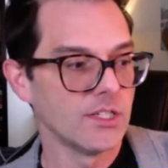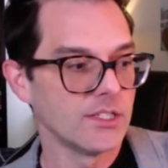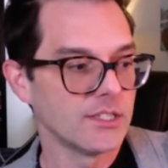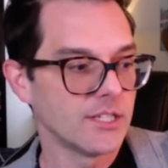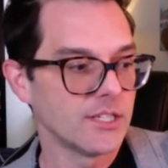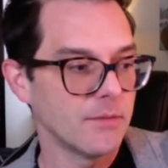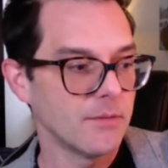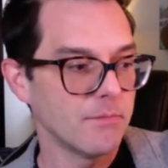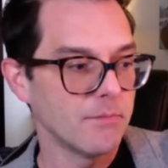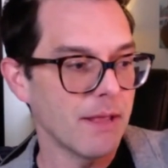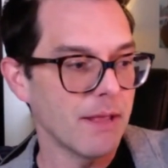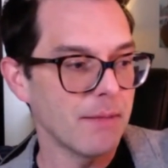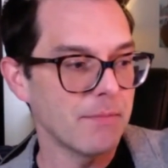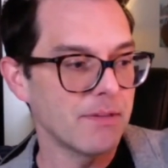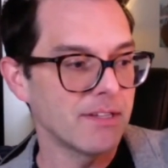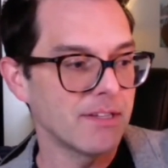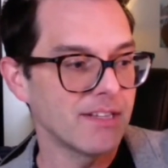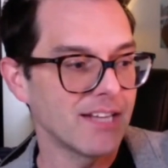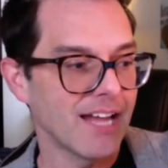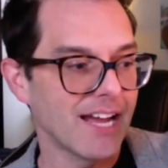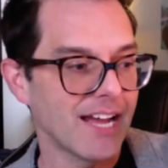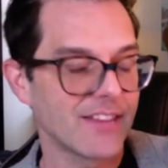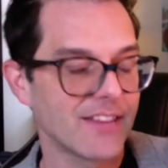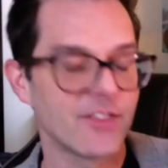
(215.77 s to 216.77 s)
to maybe
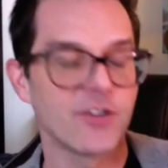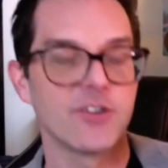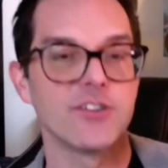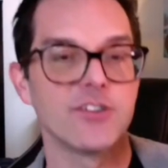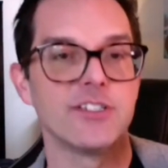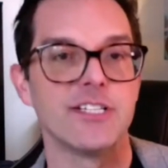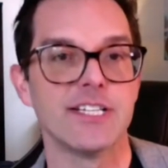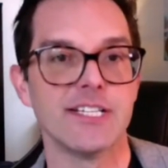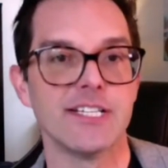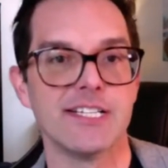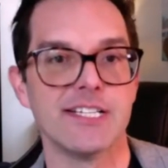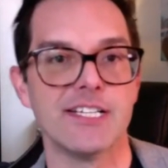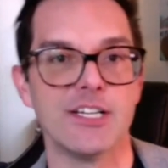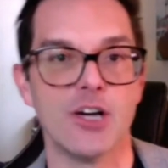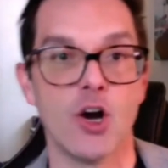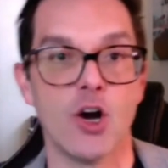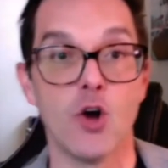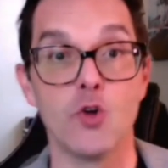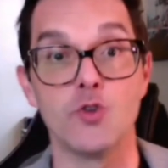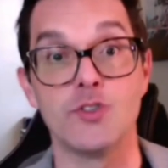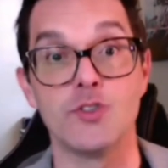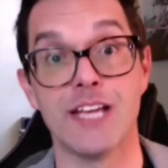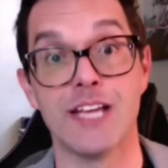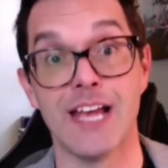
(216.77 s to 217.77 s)
like their Disney
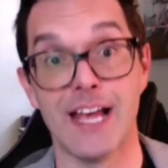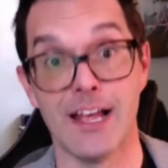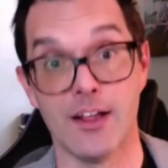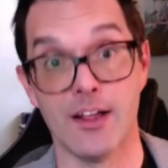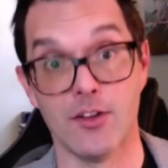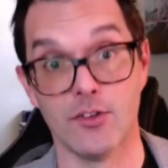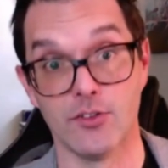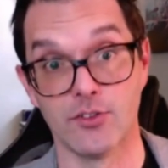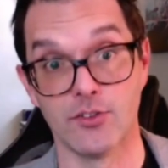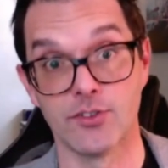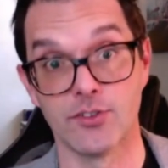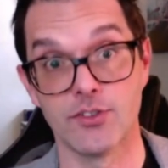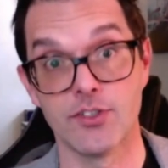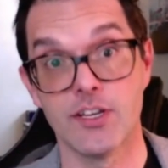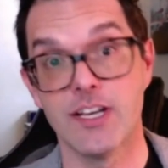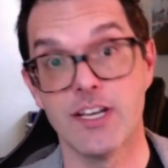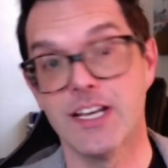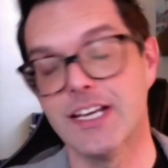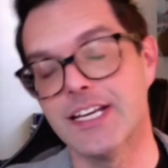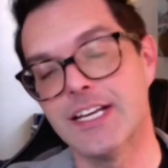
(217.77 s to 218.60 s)
hotels.